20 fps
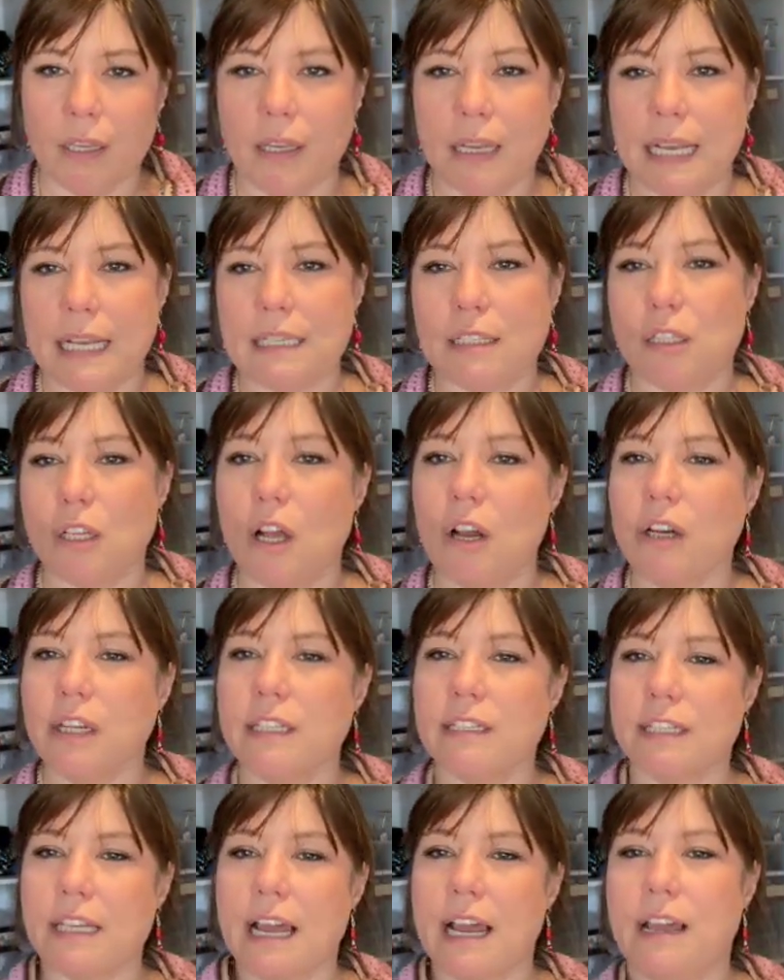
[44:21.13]
as long
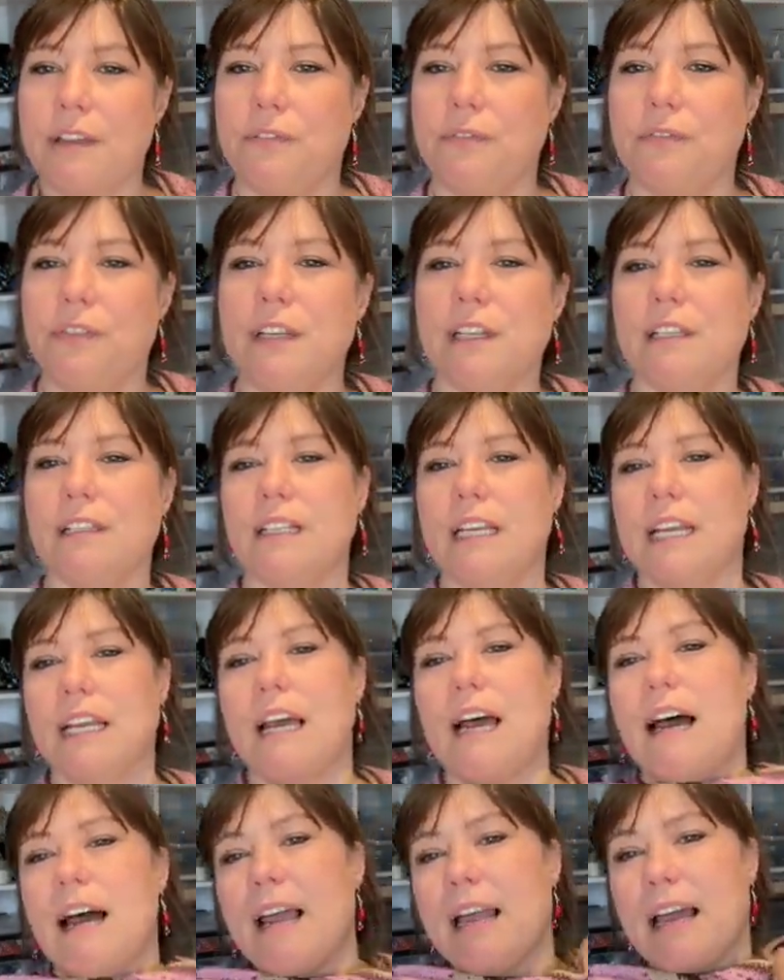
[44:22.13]
as I feel that
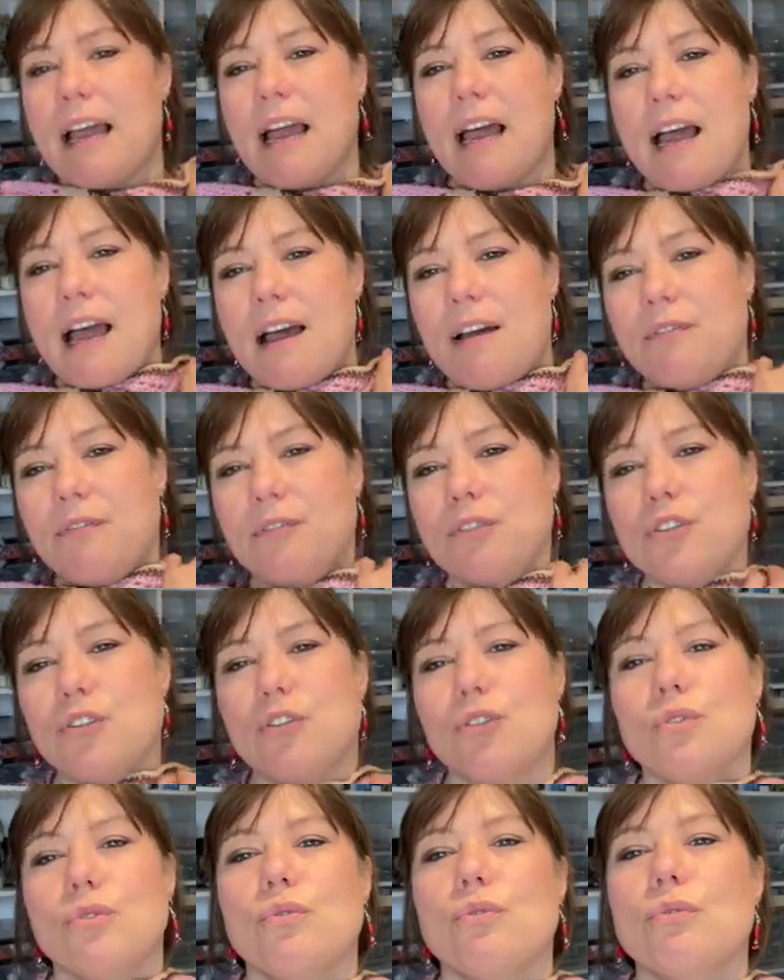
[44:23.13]
I have
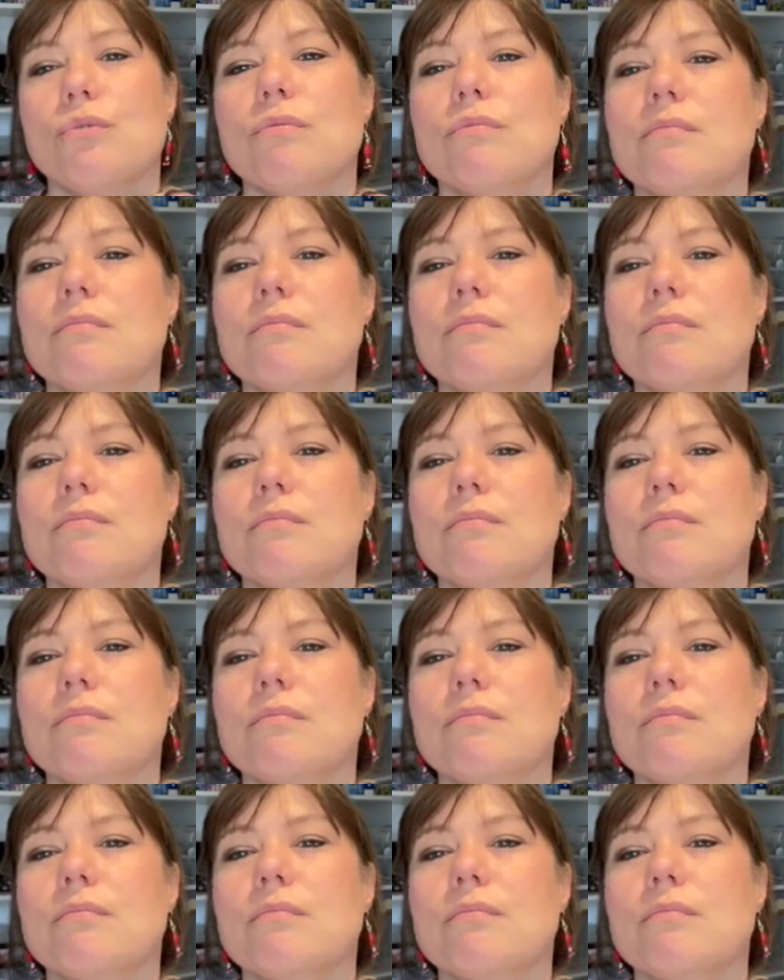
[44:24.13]
to